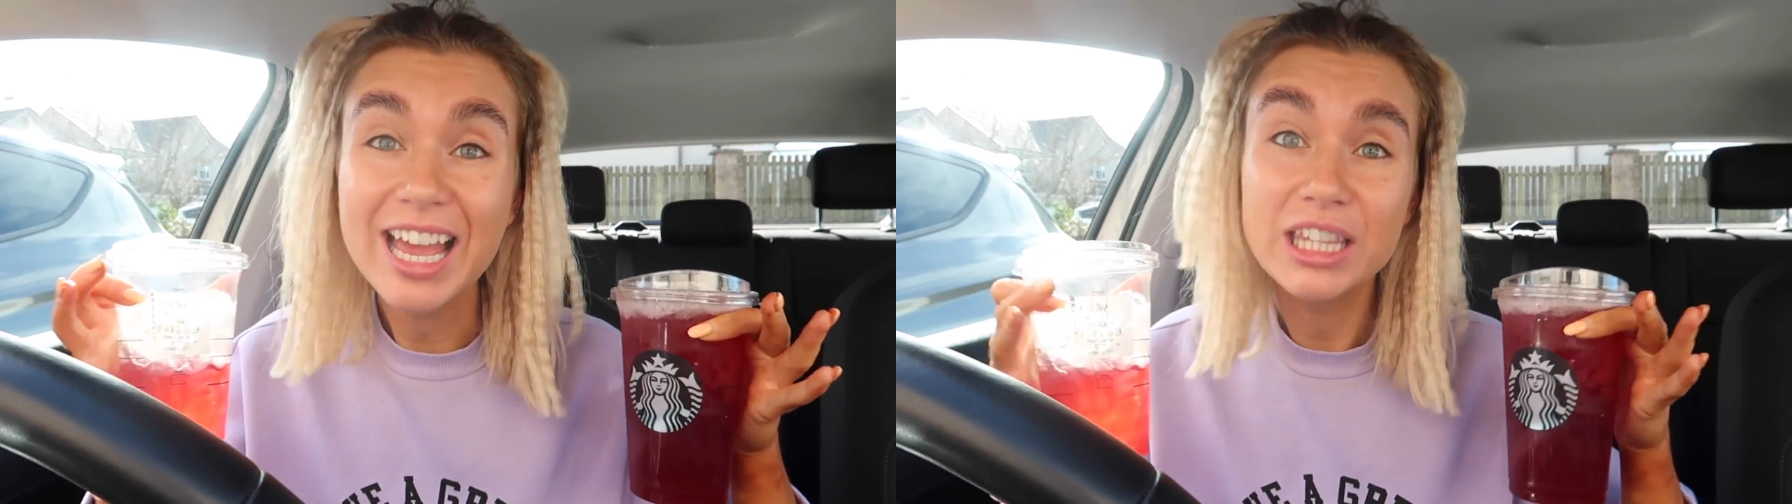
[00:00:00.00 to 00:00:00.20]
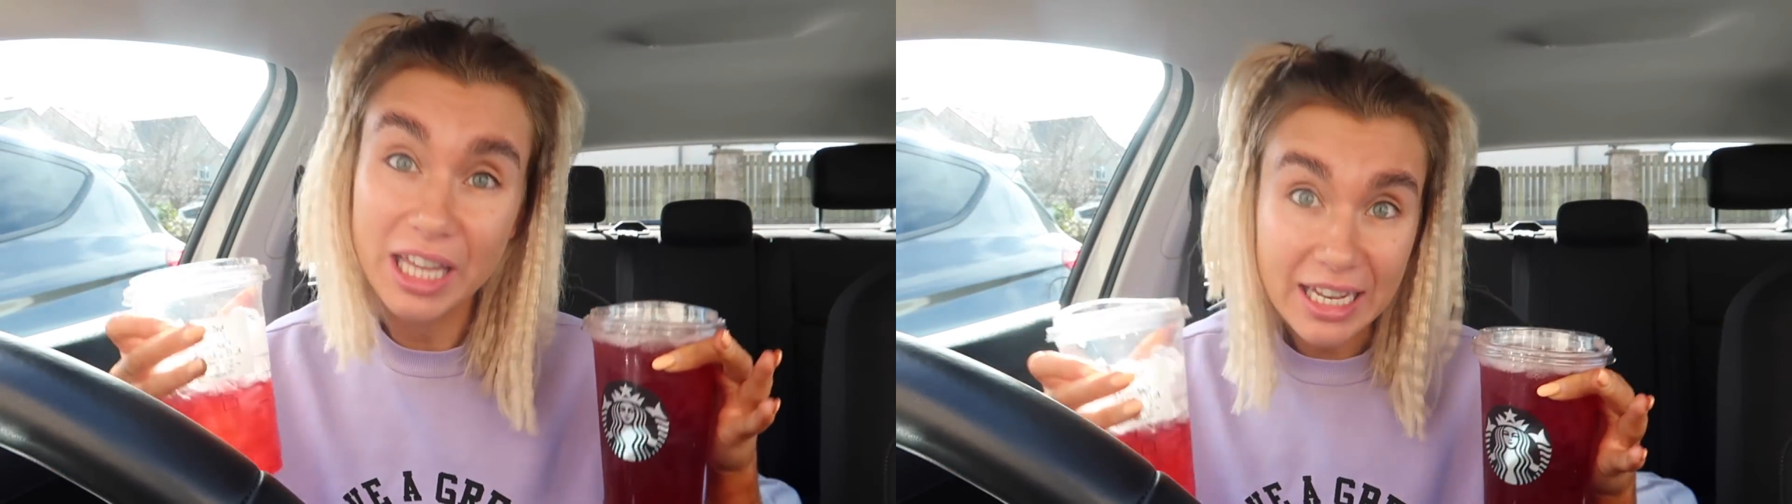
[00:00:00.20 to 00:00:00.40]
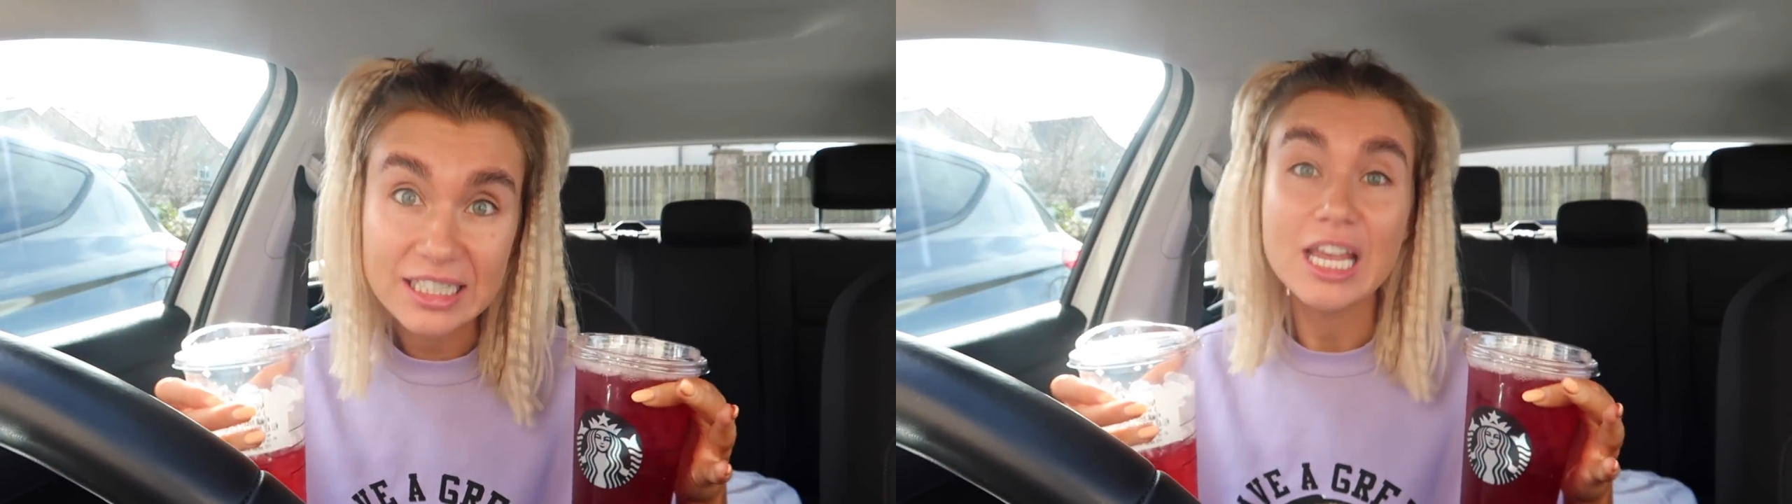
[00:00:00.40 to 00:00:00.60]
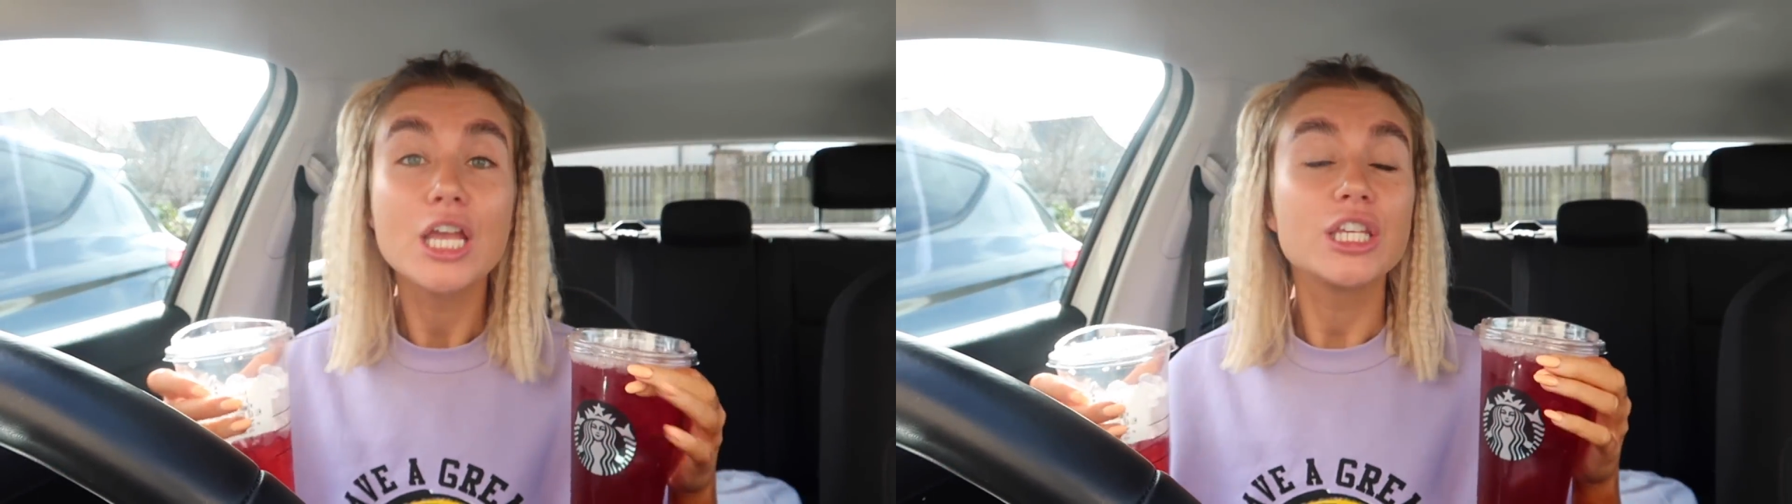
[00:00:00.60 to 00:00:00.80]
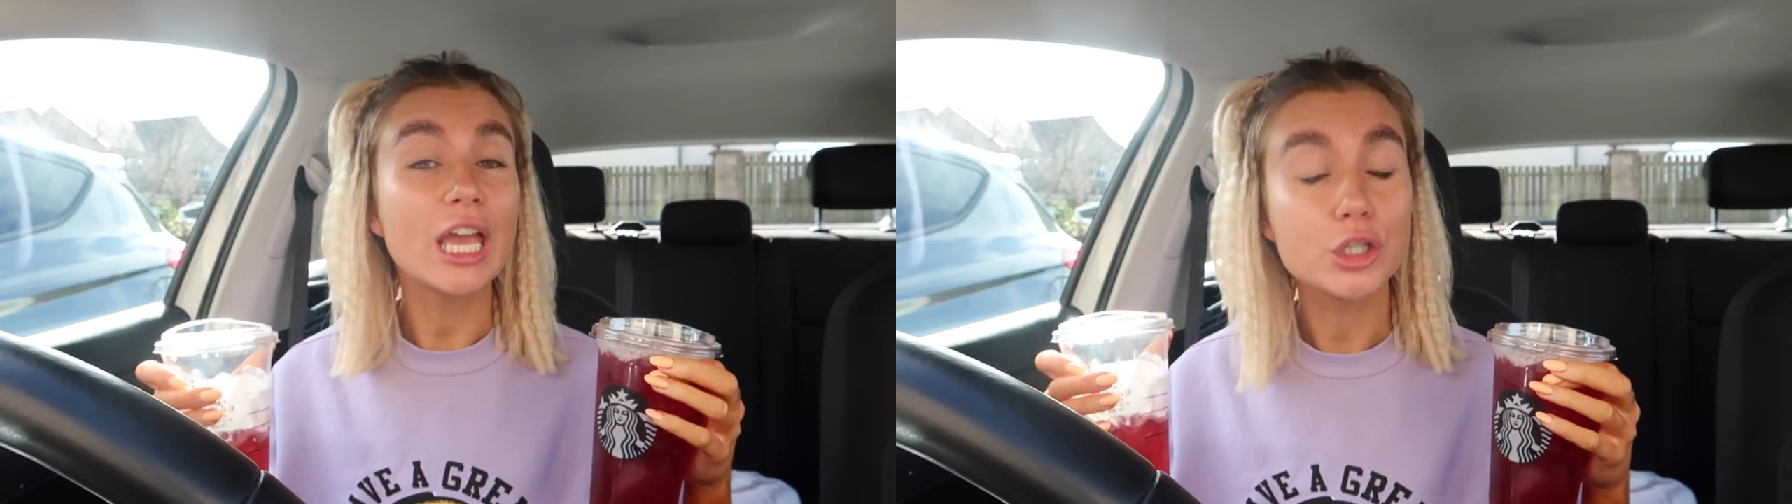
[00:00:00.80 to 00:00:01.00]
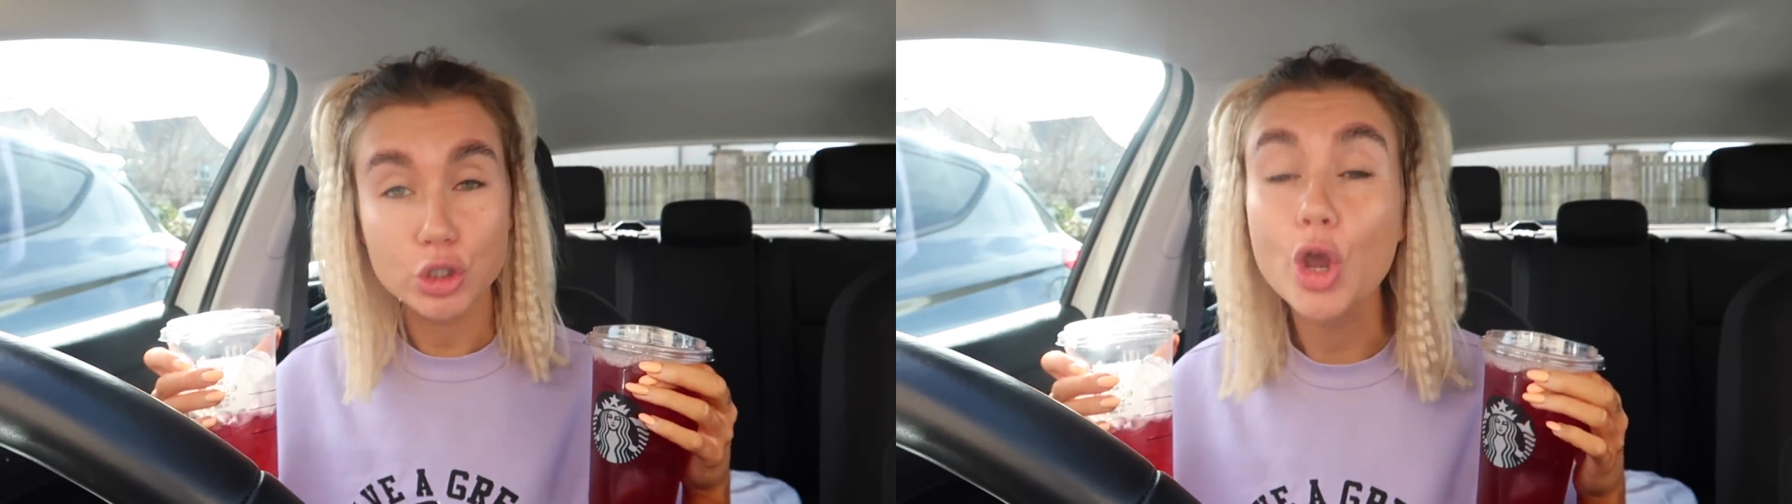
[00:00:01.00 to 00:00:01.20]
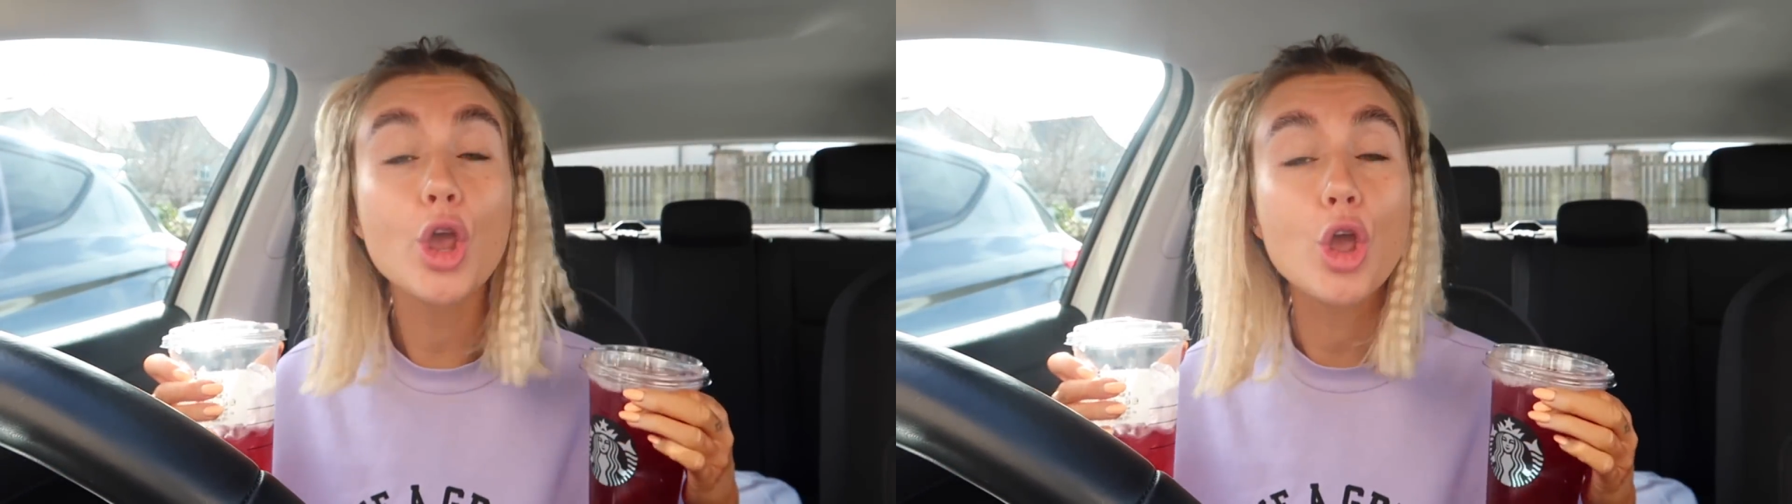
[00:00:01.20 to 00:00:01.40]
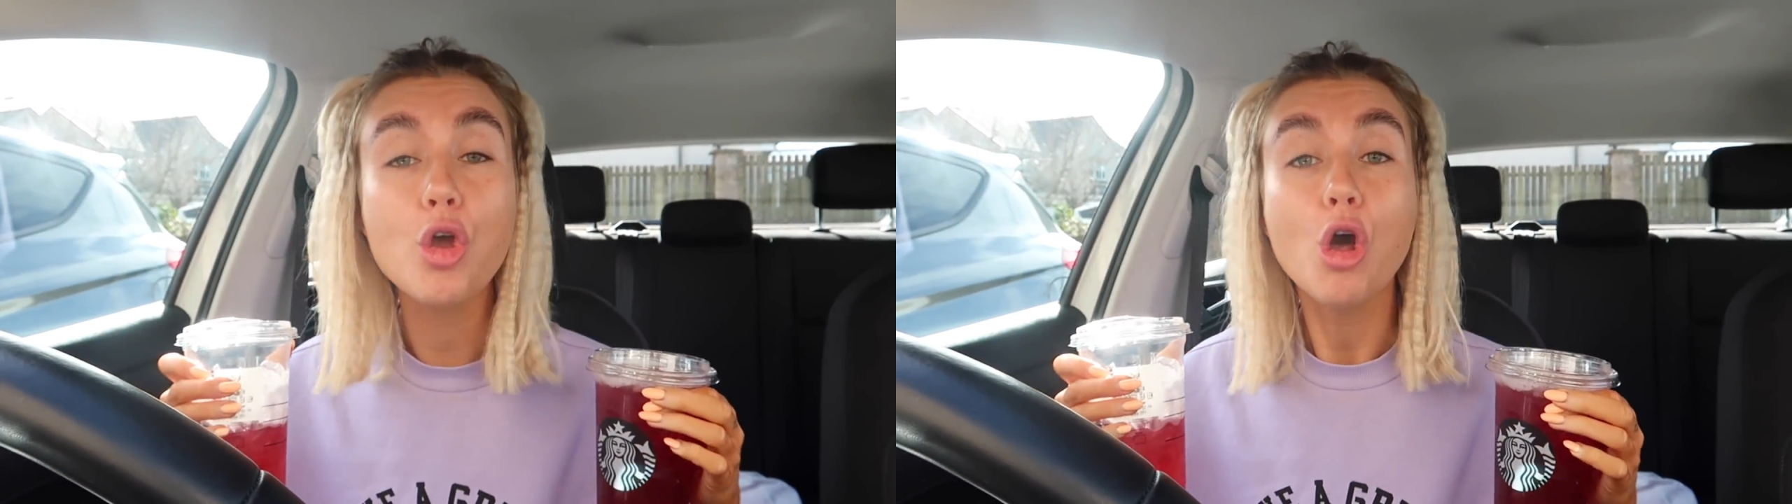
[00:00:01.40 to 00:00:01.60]
I did get
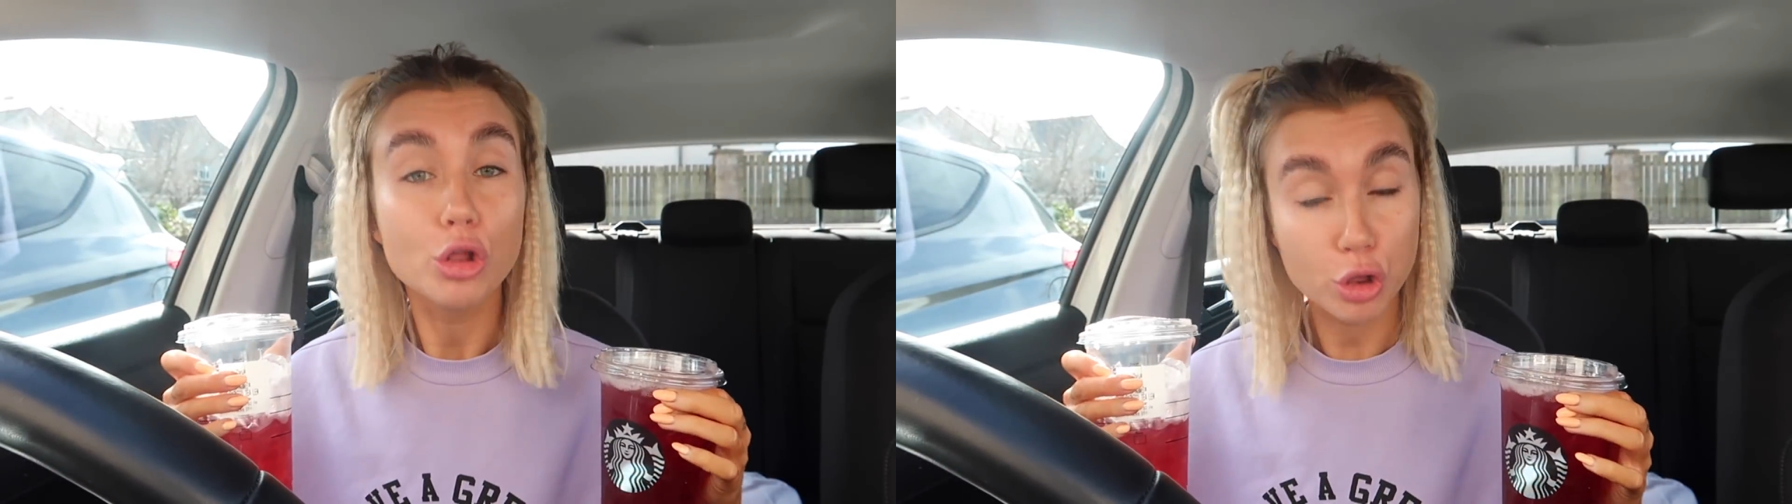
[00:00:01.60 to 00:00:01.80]
two